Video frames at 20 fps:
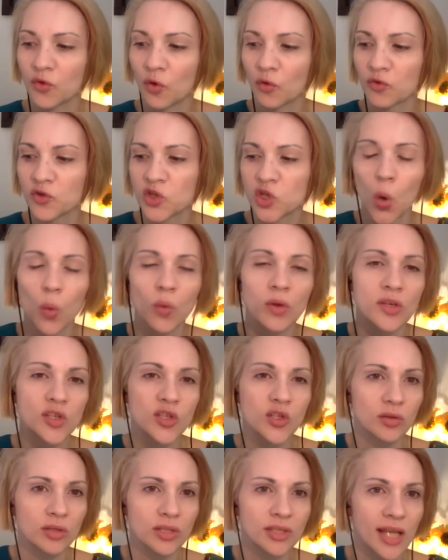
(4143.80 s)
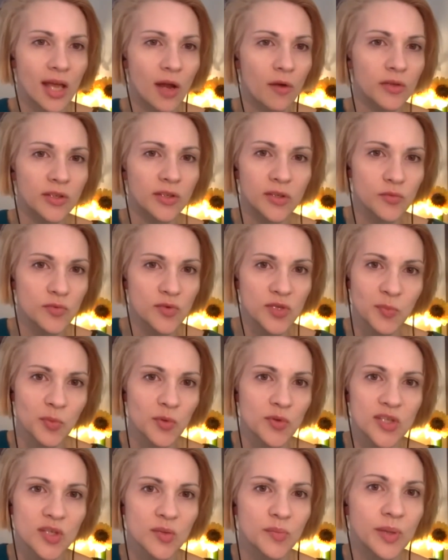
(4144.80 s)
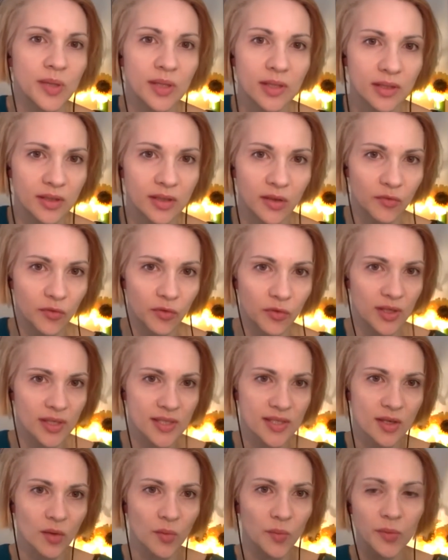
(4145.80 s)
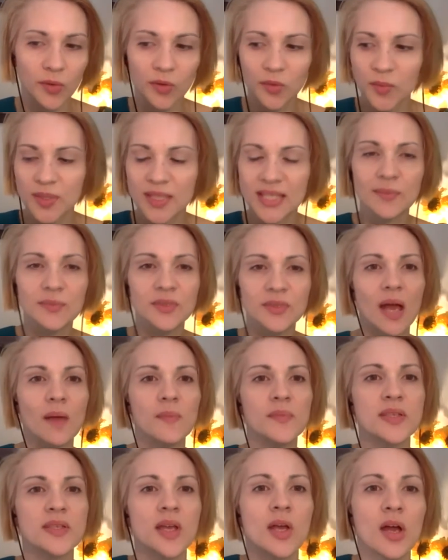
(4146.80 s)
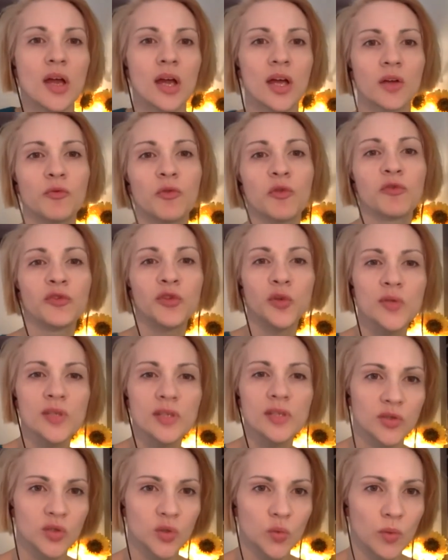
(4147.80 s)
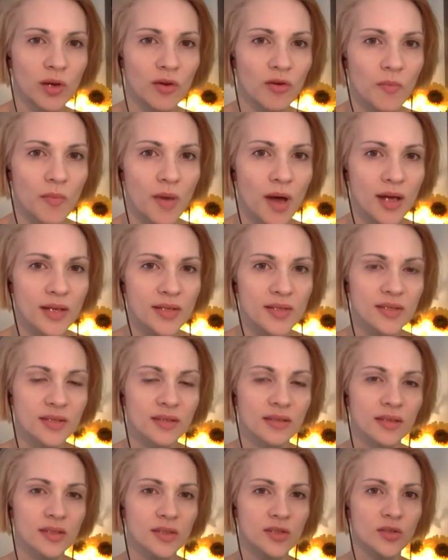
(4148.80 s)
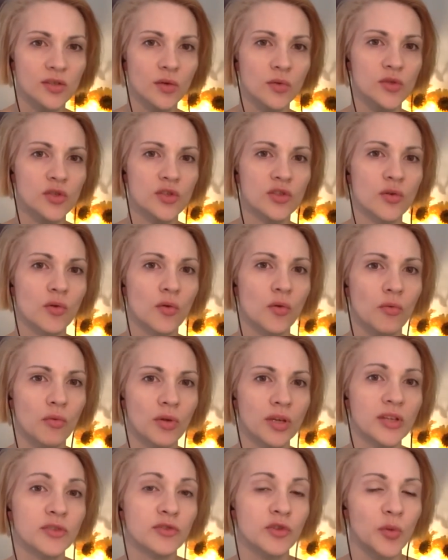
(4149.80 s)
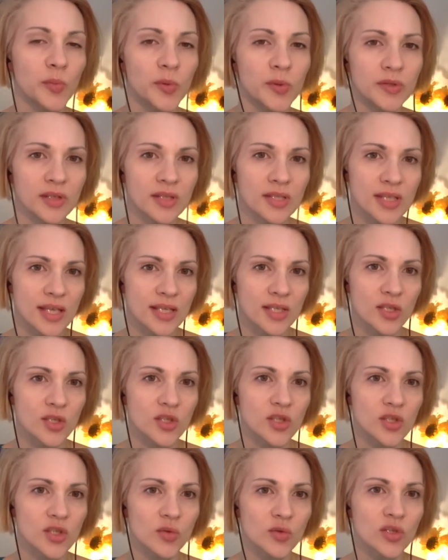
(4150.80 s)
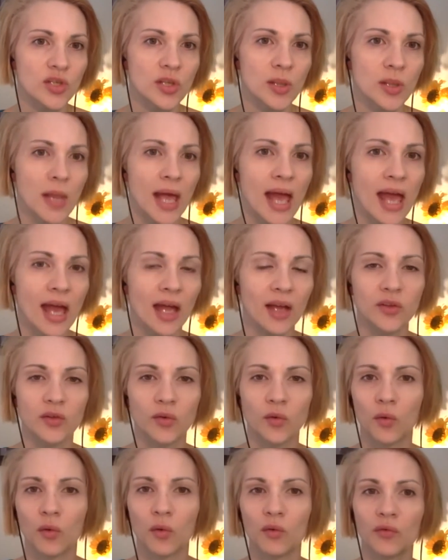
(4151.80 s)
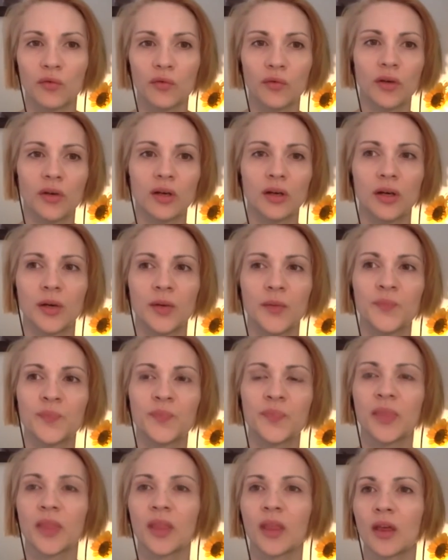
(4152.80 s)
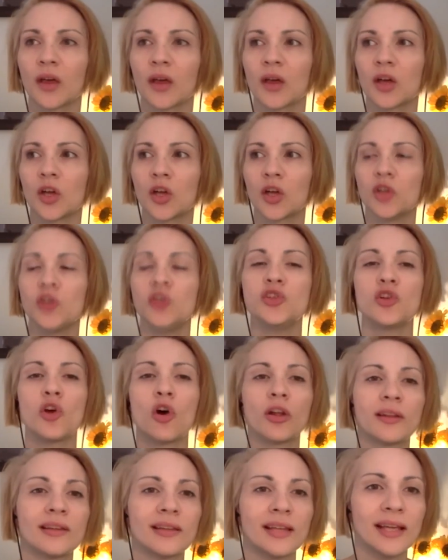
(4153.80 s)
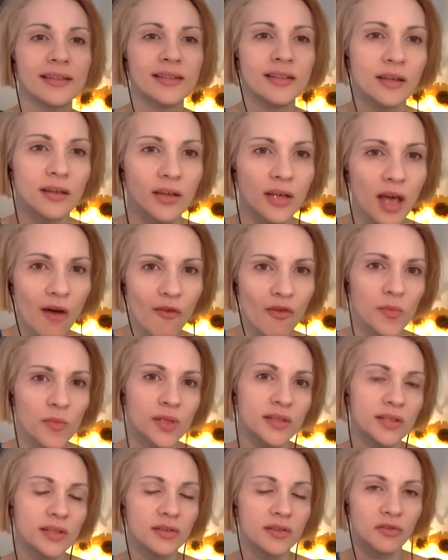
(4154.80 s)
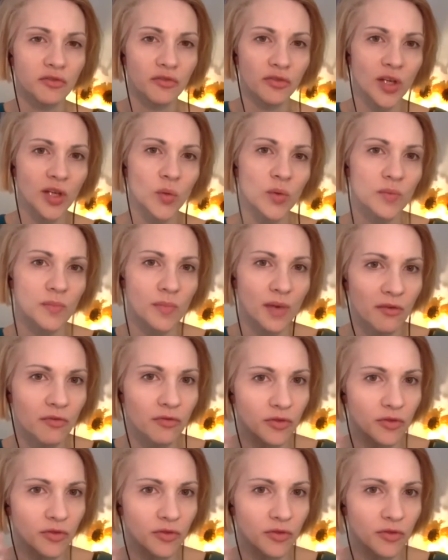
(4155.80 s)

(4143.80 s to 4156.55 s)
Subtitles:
showing solidarity and responsibility, for example. But sometimes refusal to wear a mask is also interpreted as a social act of not letting the government interfere with my